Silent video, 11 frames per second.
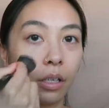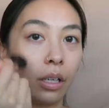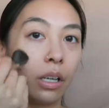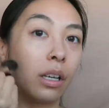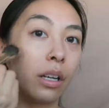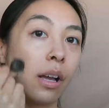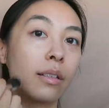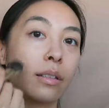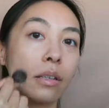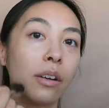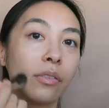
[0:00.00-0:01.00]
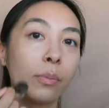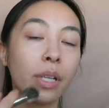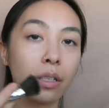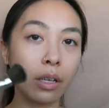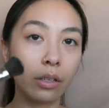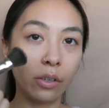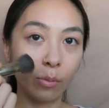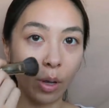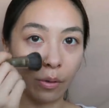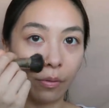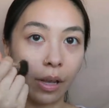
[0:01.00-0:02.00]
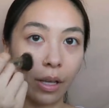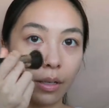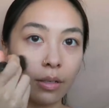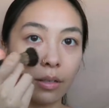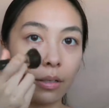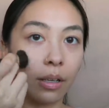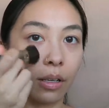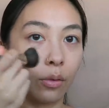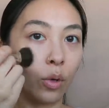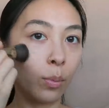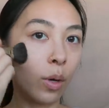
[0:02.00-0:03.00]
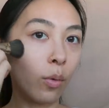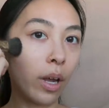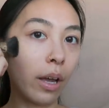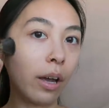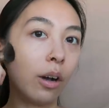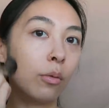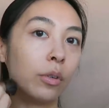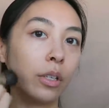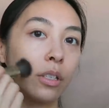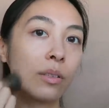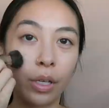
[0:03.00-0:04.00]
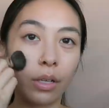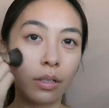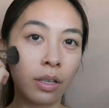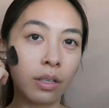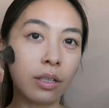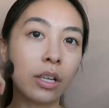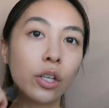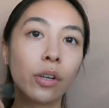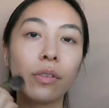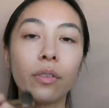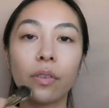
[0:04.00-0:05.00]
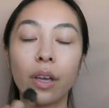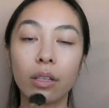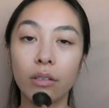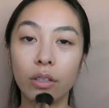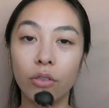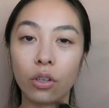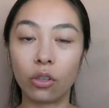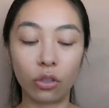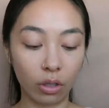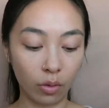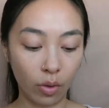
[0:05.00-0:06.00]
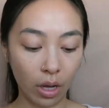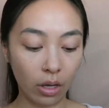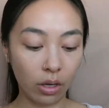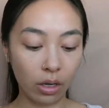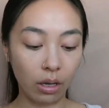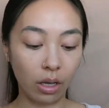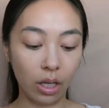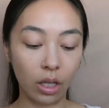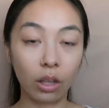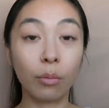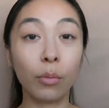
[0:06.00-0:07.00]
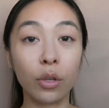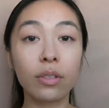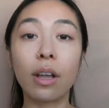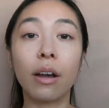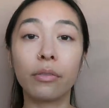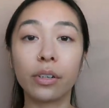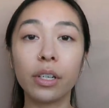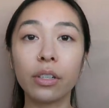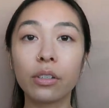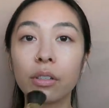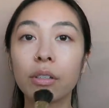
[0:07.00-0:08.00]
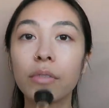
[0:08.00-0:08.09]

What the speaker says: And I start from the center of my face and work my way outwards, because the center of your face is usually where you need the most coverage.